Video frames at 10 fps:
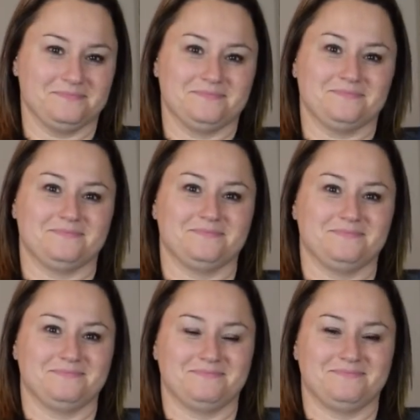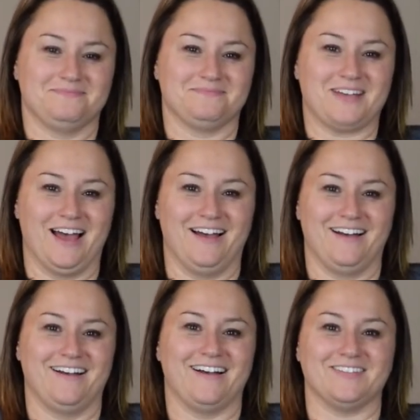
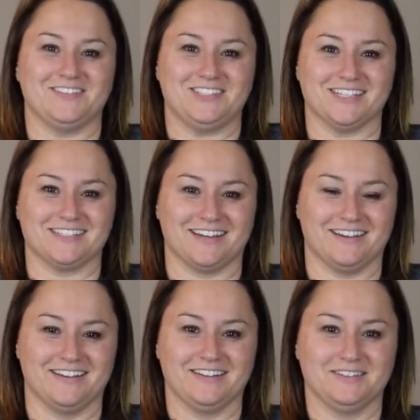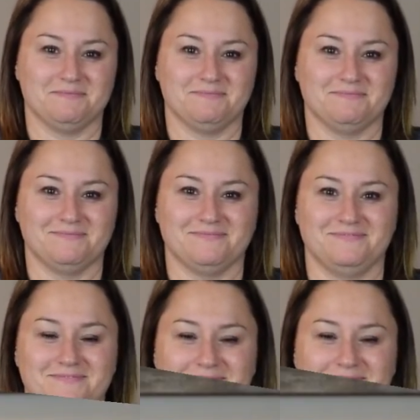(silent)